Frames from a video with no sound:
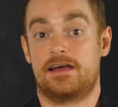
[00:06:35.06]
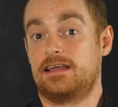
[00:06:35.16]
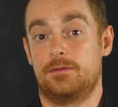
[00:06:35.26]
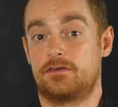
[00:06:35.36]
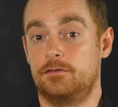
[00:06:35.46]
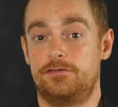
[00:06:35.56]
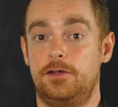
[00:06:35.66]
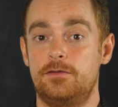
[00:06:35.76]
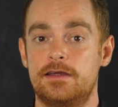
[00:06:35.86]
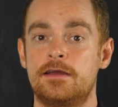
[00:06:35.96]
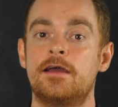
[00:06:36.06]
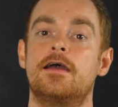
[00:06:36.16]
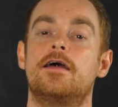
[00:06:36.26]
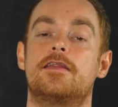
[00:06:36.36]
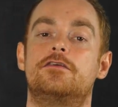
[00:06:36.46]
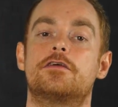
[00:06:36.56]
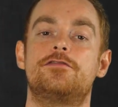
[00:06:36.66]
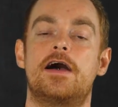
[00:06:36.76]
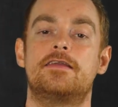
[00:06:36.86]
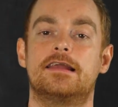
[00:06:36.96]
that sounds confusing, then
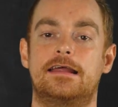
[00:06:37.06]
just find the